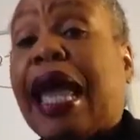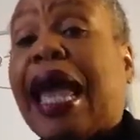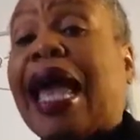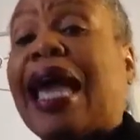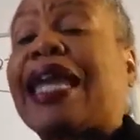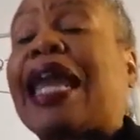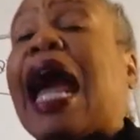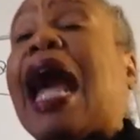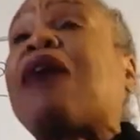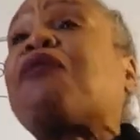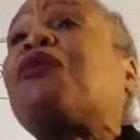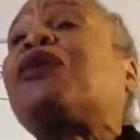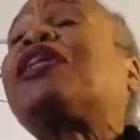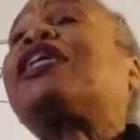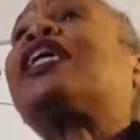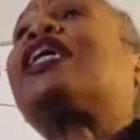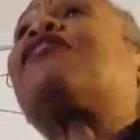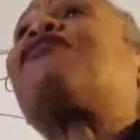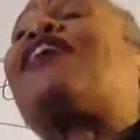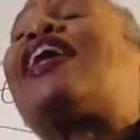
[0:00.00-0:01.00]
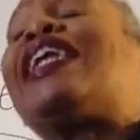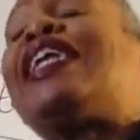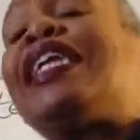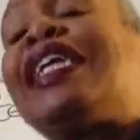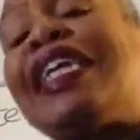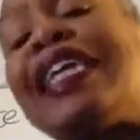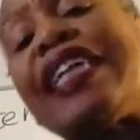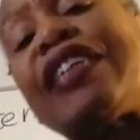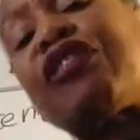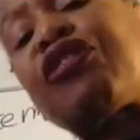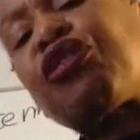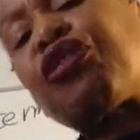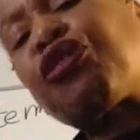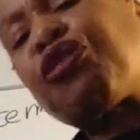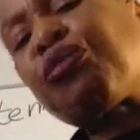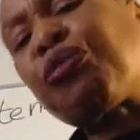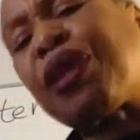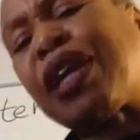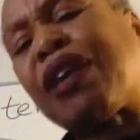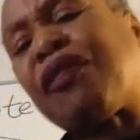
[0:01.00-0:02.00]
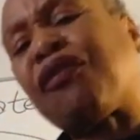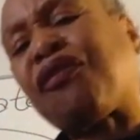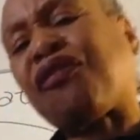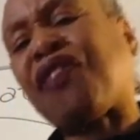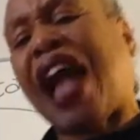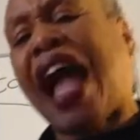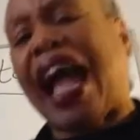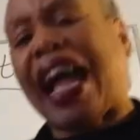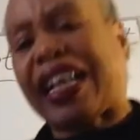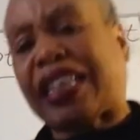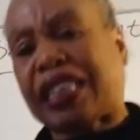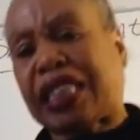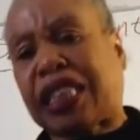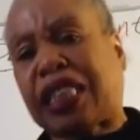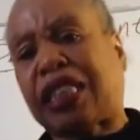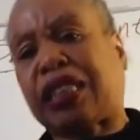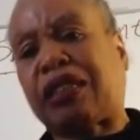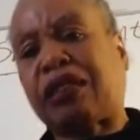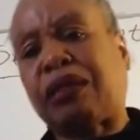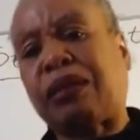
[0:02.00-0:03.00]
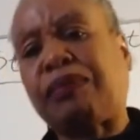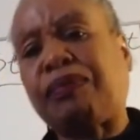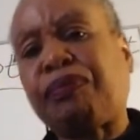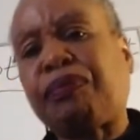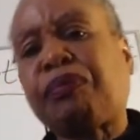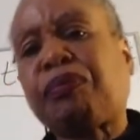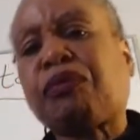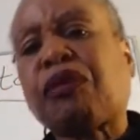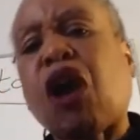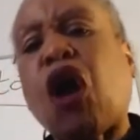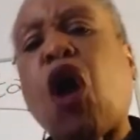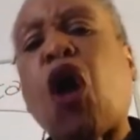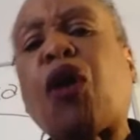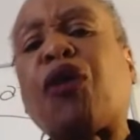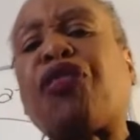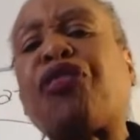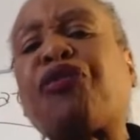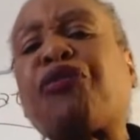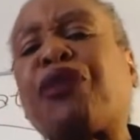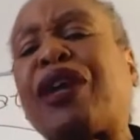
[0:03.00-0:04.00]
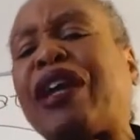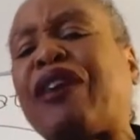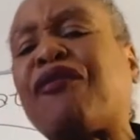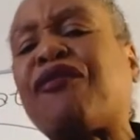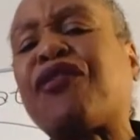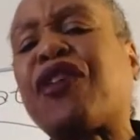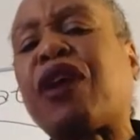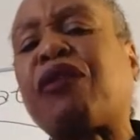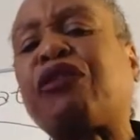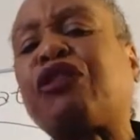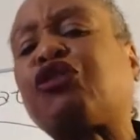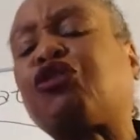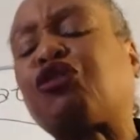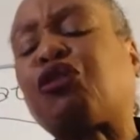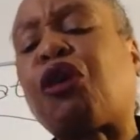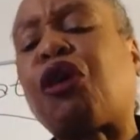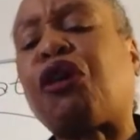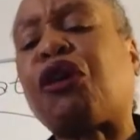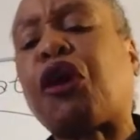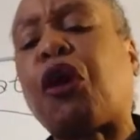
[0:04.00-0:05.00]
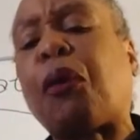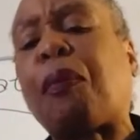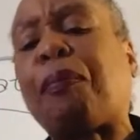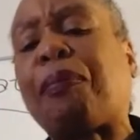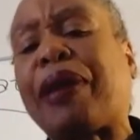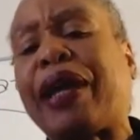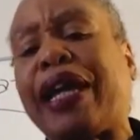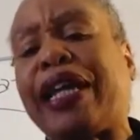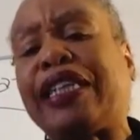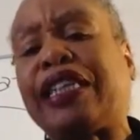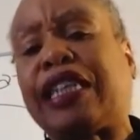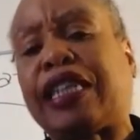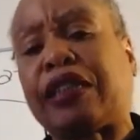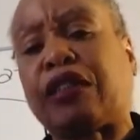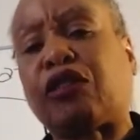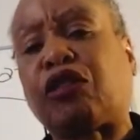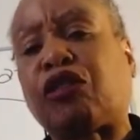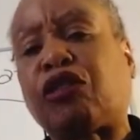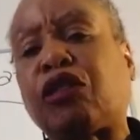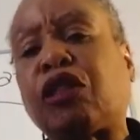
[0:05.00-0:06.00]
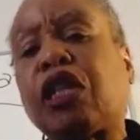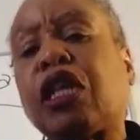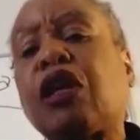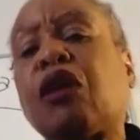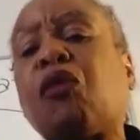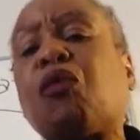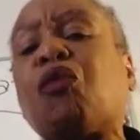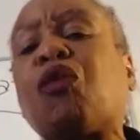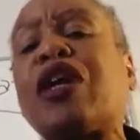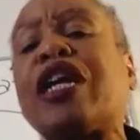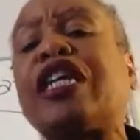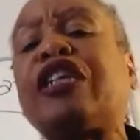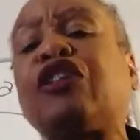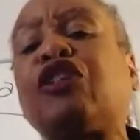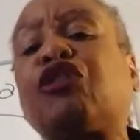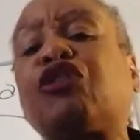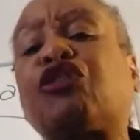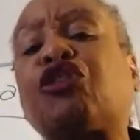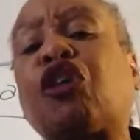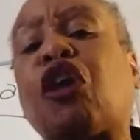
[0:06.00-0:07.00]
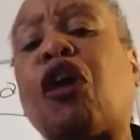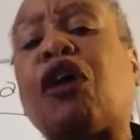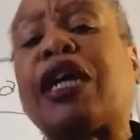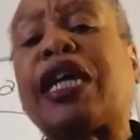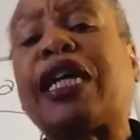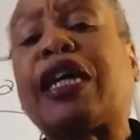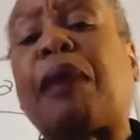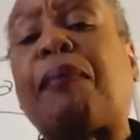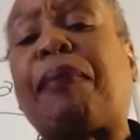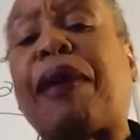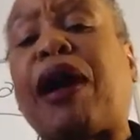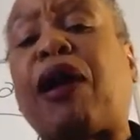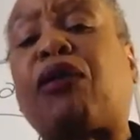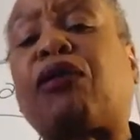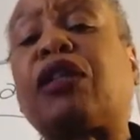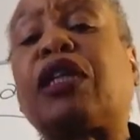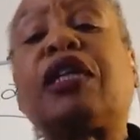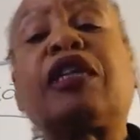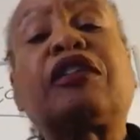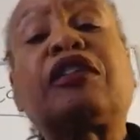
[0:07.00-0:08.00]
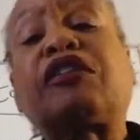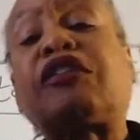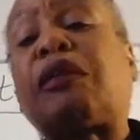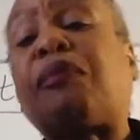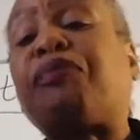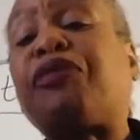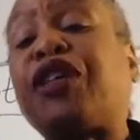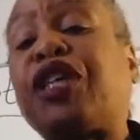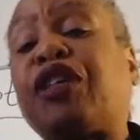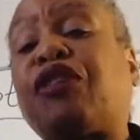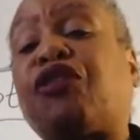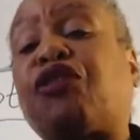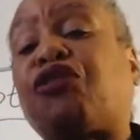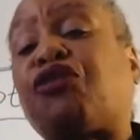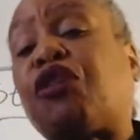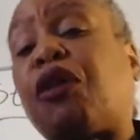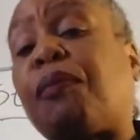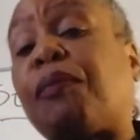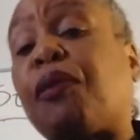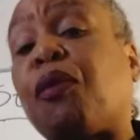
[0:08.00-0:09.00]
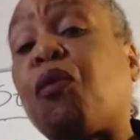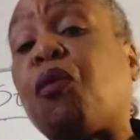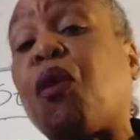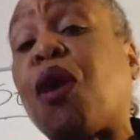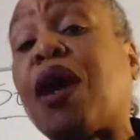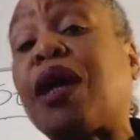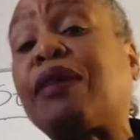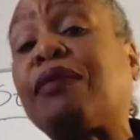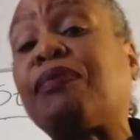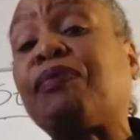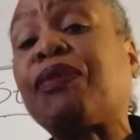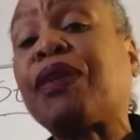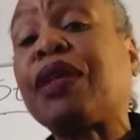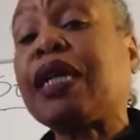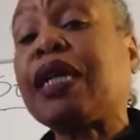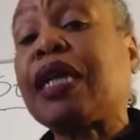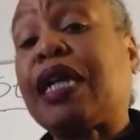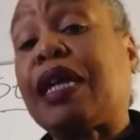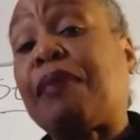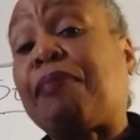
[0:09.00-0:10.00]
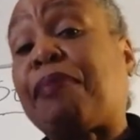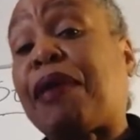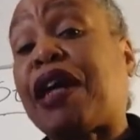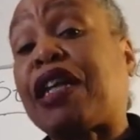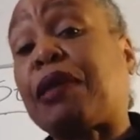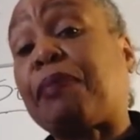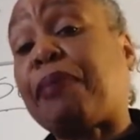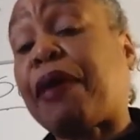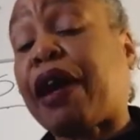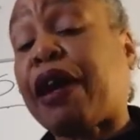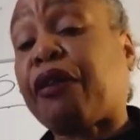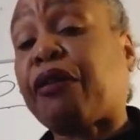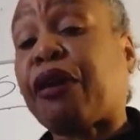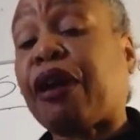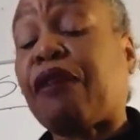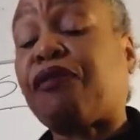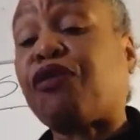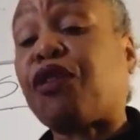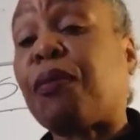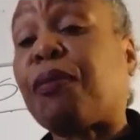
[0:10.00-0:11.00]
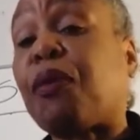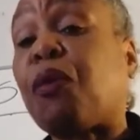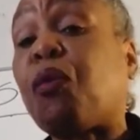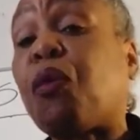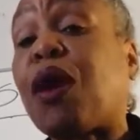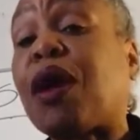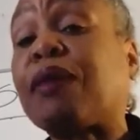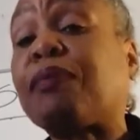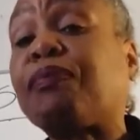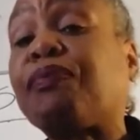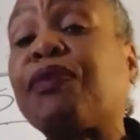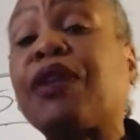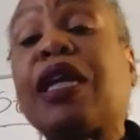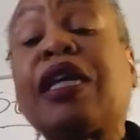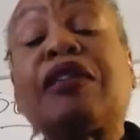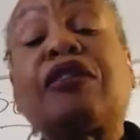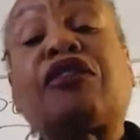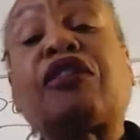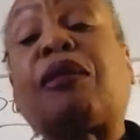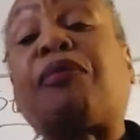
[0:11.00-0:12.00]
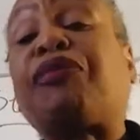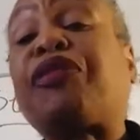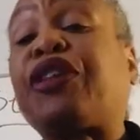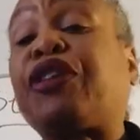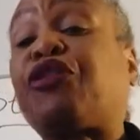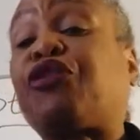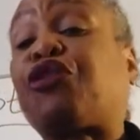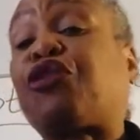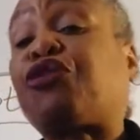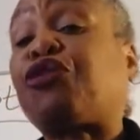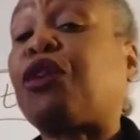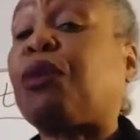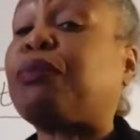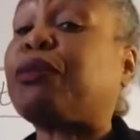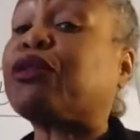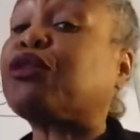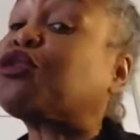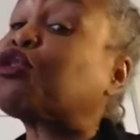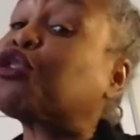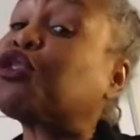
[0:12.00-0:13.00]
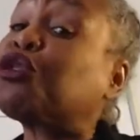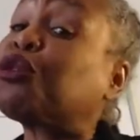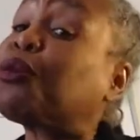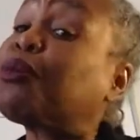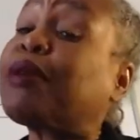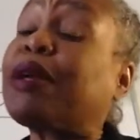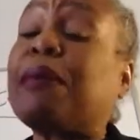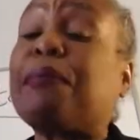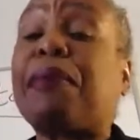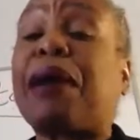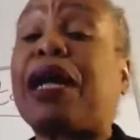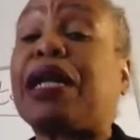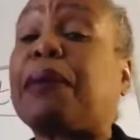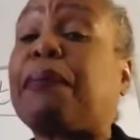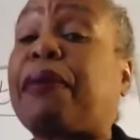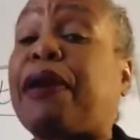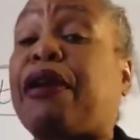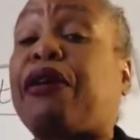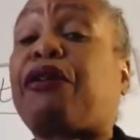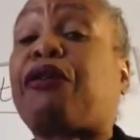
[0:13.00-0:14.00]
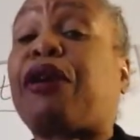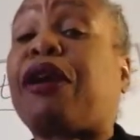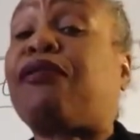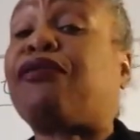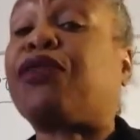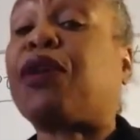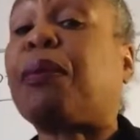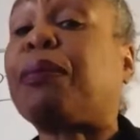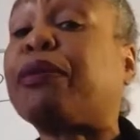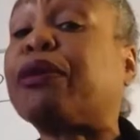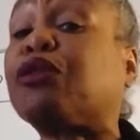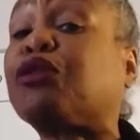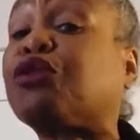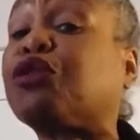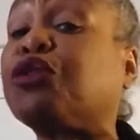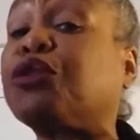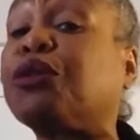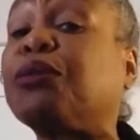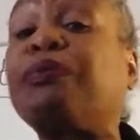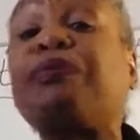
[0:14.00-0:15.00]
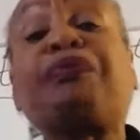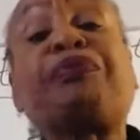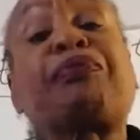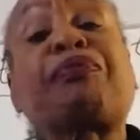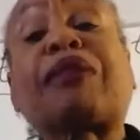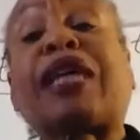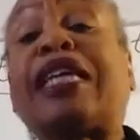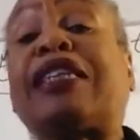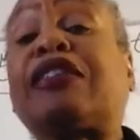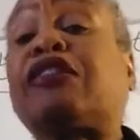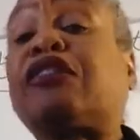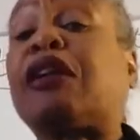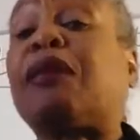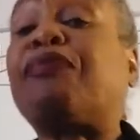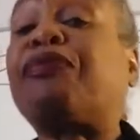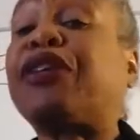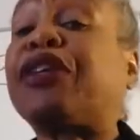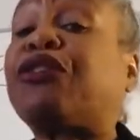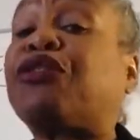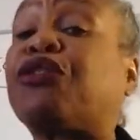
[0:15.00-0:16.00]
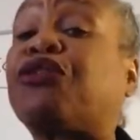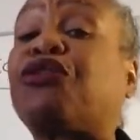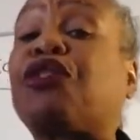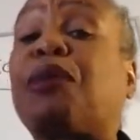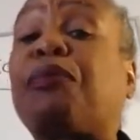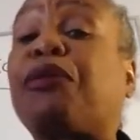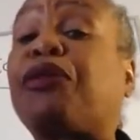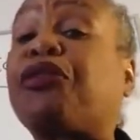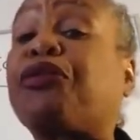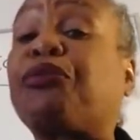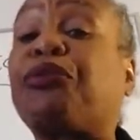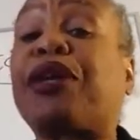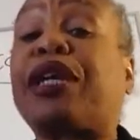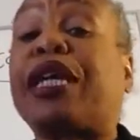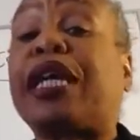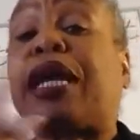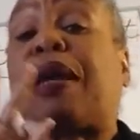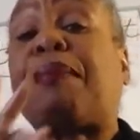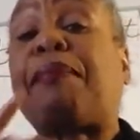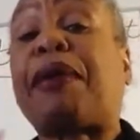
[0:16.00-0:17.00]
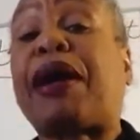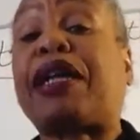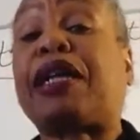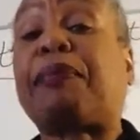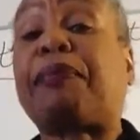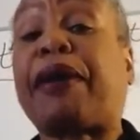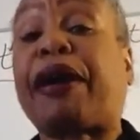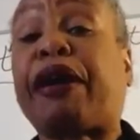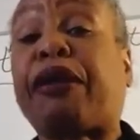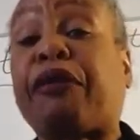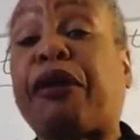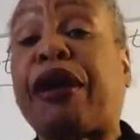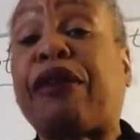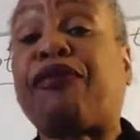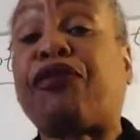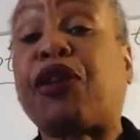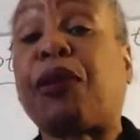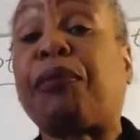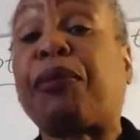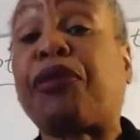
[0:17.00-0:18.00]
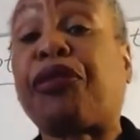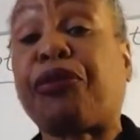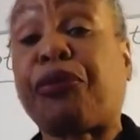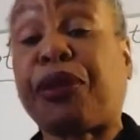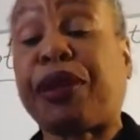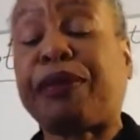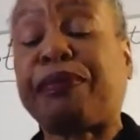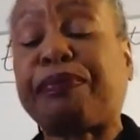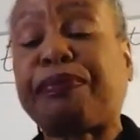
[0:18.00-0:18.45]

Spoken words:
And I would give at least 3 facts or 3 very strong opinions when you're talking about sub-thesis number 1 in body paragraph number 1, sub-thesis number 2 in body paragraph number 2, and sub-thesis number 3 in body paragraph number 3.